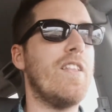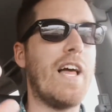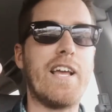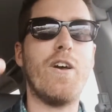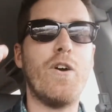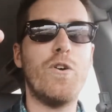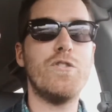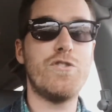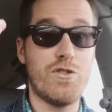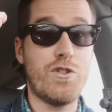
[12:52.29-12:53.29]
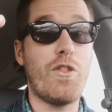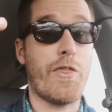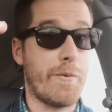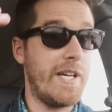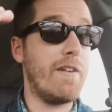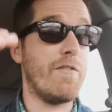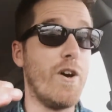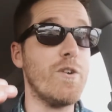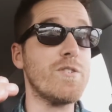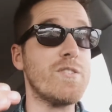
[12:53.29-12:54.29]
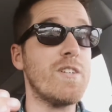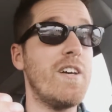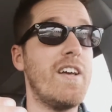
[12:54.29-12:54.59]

like 3 of those,